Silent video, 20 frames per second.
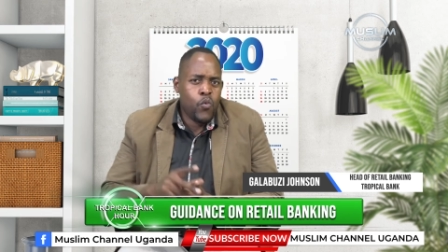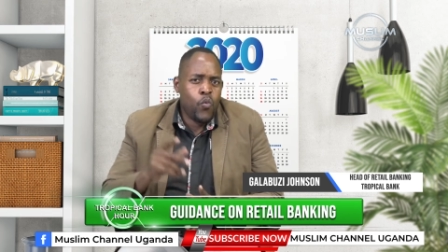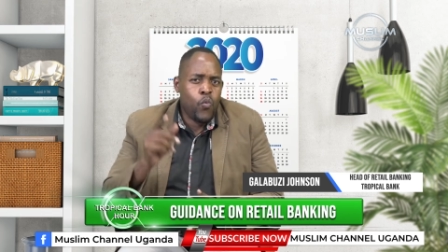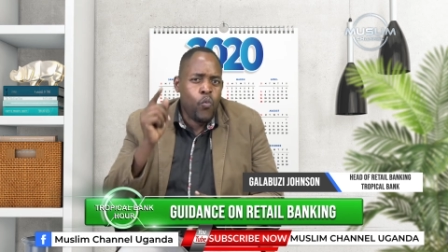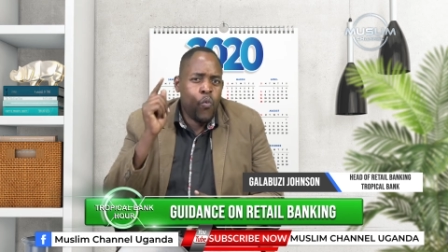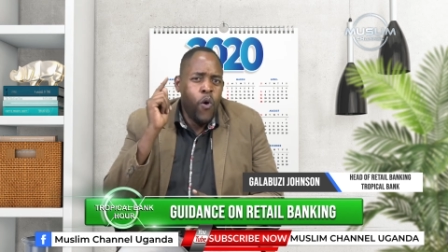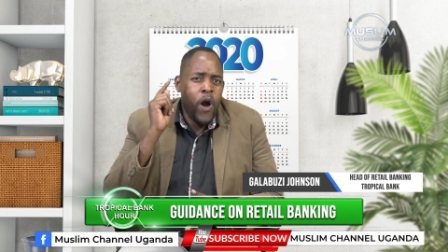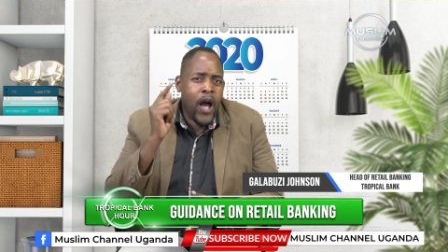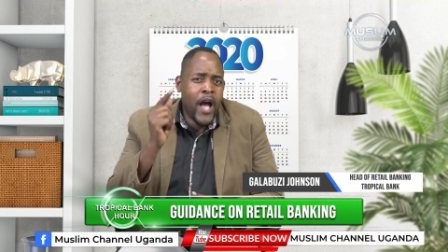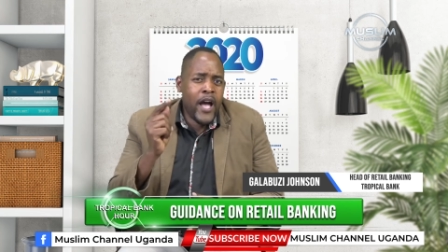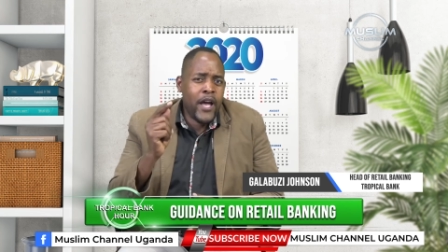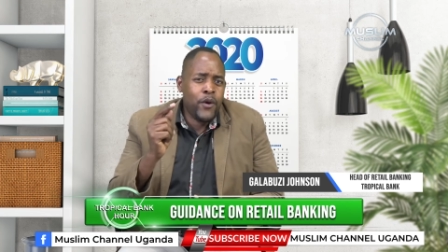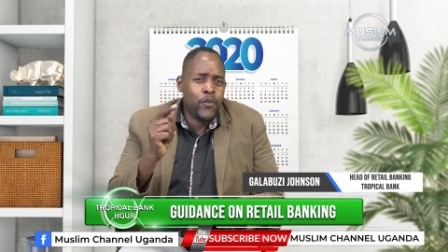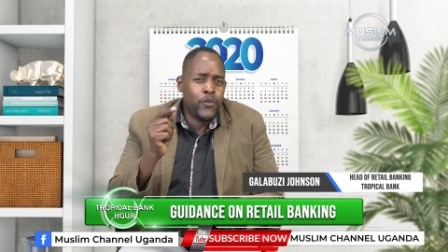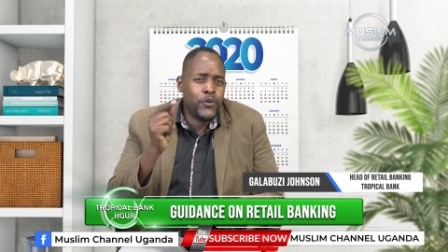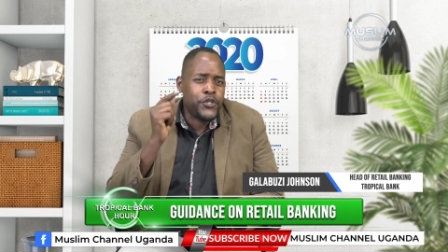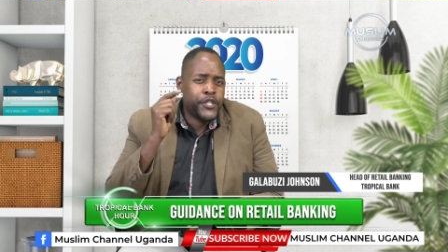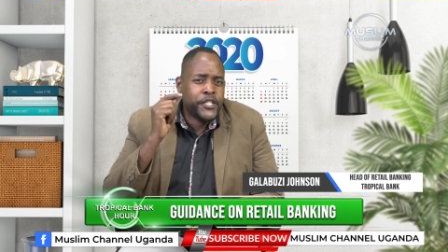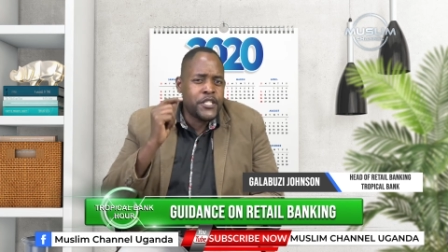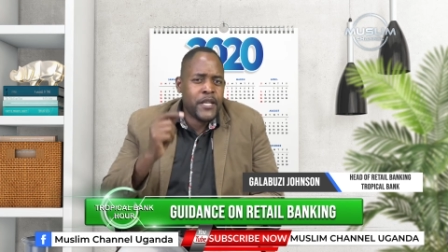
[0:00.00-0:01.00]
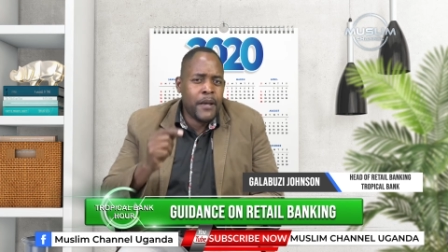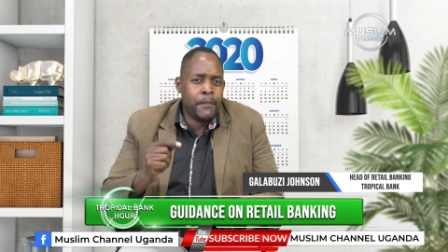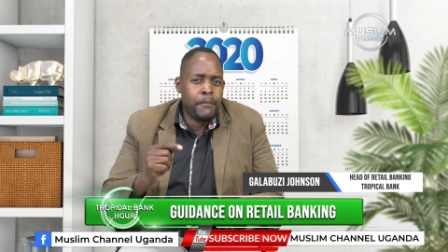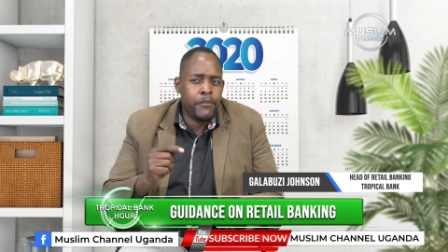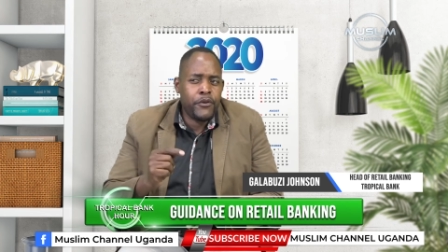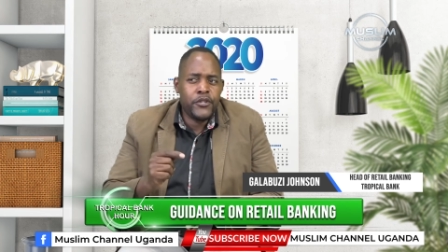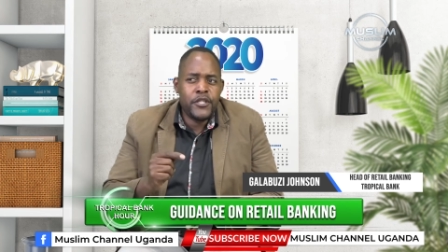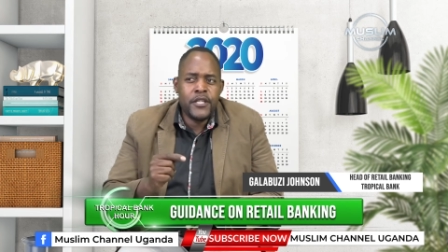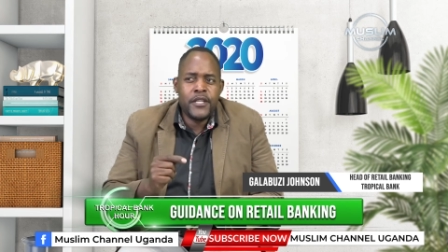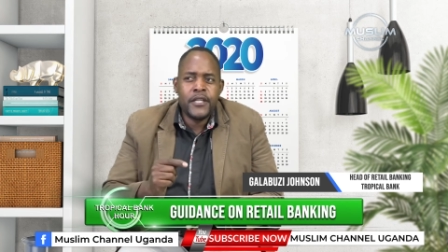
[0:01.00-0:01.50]
Why would
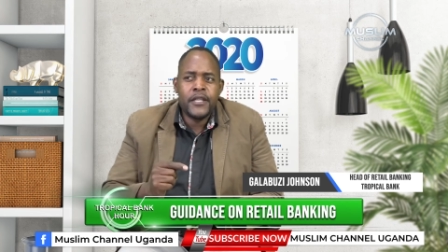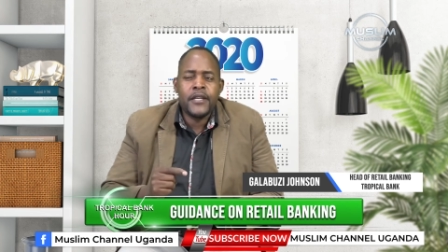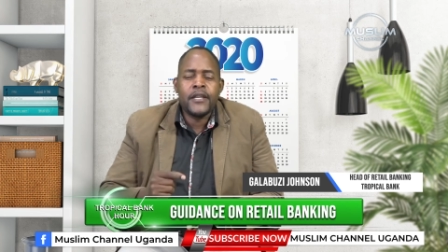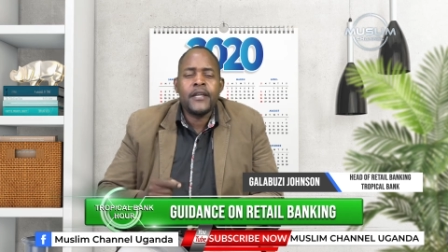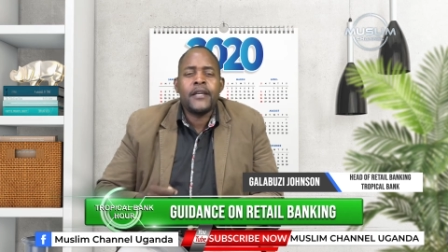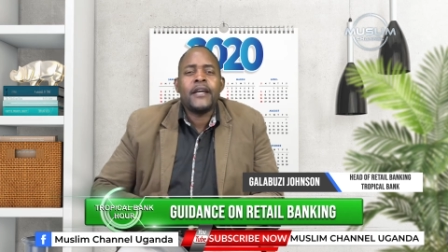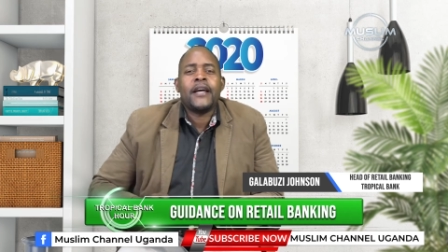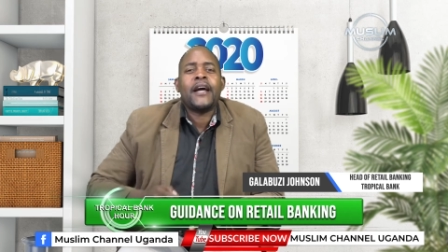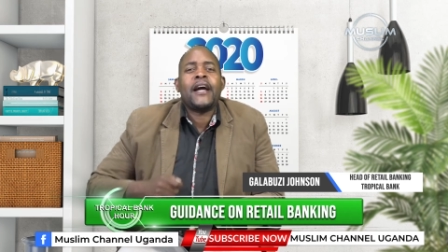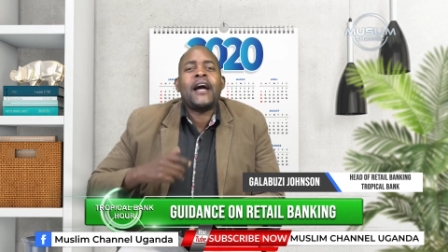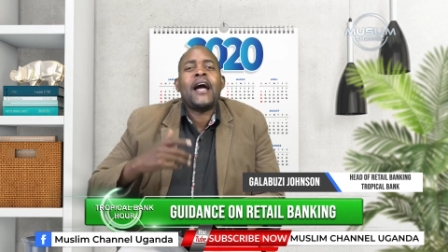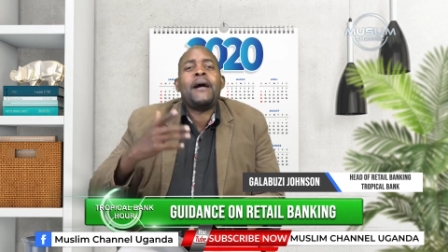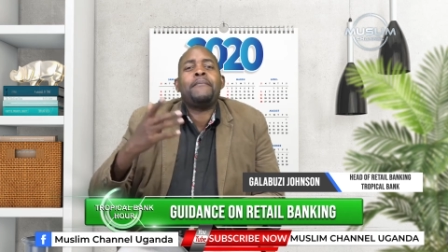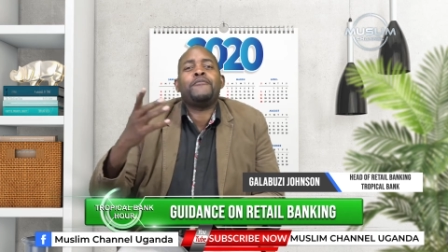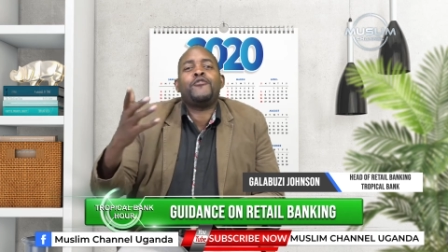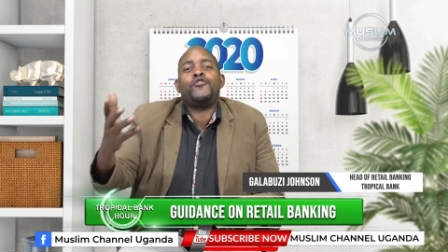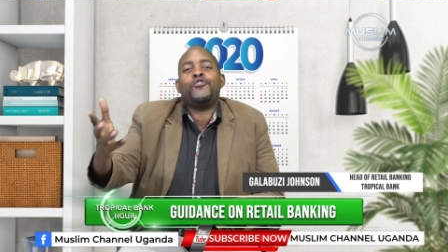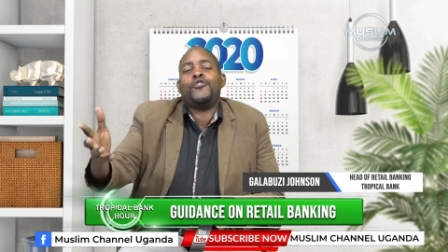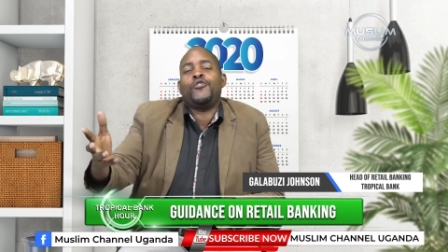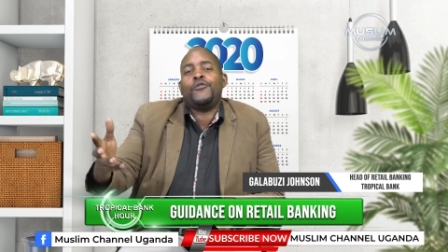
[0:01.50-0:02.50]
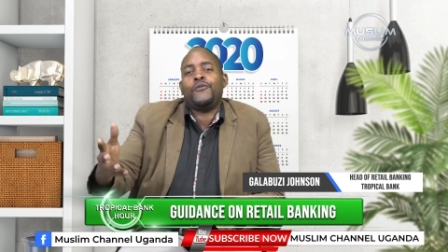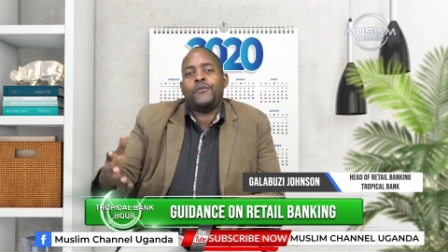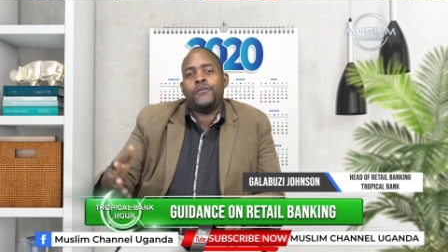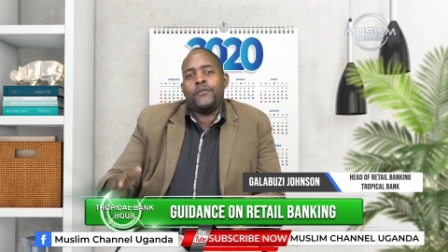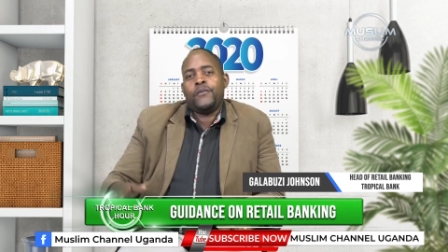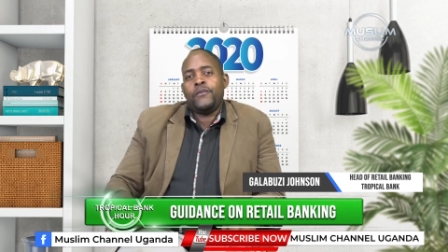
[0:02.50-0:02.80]
somebody come to you?